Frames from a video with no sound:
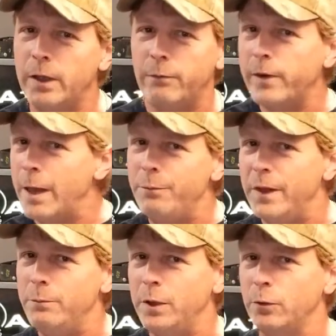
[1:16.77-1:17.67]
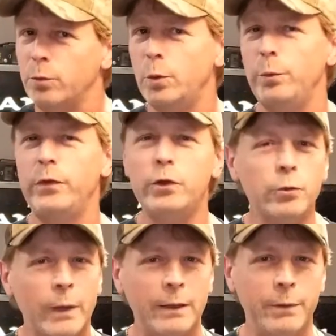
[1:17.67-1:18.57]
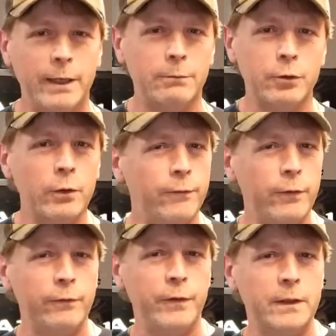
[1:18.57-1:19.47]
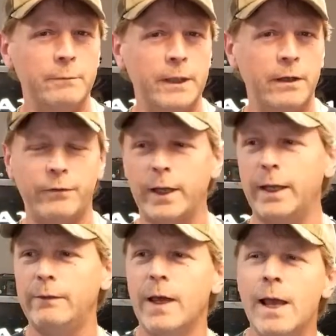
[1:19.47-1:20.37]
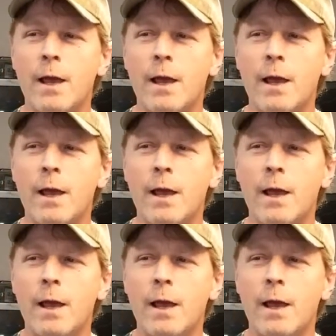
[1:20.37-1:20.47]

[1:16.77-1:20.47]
have kept them in groups, and you might be able to if you feed them enough, I guess.